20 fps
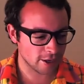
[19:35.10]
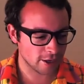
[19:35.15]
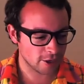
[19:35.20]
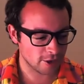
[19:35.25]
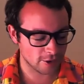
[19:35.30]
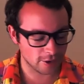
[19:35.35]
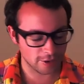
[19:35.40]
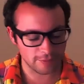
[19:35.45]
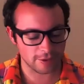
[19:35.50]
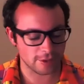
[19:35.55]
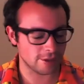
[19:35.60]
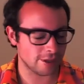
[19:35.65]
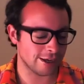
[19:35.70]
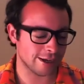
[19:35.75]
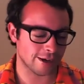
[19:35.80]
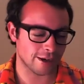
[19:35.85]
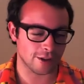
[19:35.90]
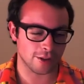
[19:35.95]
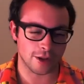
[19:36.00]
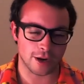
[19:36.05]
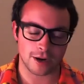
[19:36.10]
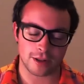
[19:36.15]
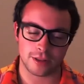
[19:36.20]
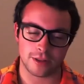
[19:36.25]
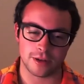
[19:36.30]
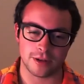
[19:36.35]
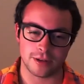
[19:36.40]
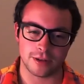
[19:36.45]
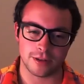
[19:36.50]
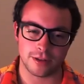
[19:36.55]
you know, I feel like a lot
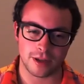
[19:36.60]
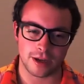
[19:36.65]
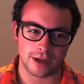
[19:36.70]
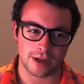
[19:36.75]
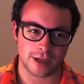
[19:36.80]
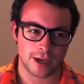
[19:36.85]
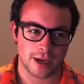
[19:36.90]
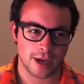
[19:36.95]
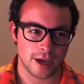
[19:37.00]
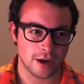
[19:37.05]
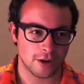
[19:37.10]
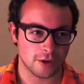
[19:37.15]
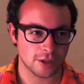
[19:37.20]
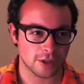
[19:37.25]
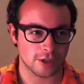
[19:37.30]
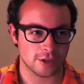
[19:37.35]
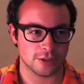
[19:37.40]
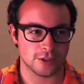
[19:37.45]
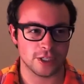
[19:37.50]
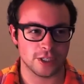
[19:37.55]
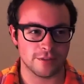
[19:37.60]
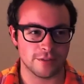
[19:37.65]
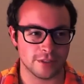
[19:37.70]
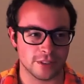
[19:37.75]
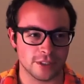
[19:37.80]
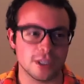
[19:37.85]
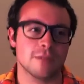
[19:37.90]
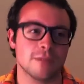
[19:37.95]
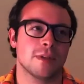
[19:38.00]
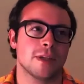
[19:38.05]
of the like healthcare stuff
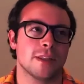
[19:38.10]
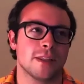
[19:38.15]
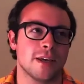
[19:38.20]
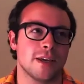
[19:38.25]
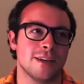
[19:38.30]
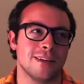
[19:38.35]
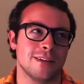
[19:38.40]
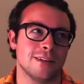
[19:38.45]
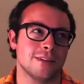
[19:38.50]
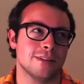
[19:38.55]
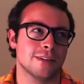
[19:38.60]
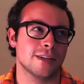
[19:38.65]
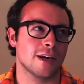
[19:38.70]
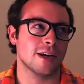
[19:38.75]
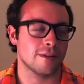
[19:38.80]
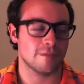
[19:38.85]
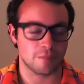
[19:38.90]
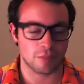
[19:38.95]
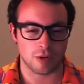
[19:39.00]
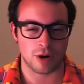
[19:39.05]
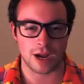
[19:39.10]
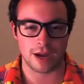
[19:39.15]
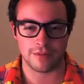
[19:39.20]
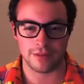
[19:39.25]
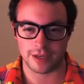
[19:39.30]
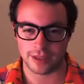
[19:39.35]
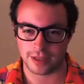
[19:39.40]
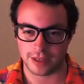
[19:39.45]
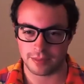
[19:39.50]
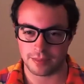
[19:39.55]
is something that is kind of
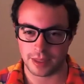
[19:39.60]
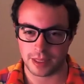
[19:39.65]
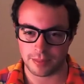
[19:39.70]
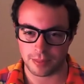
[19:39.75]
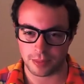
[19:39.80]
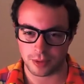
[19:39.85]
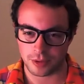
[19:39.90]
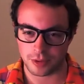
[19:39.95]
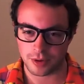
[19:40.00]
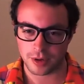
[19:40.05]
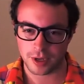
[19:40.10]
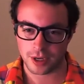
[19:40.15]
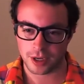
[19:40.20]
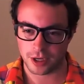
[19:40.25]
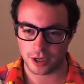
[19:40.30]
private that people,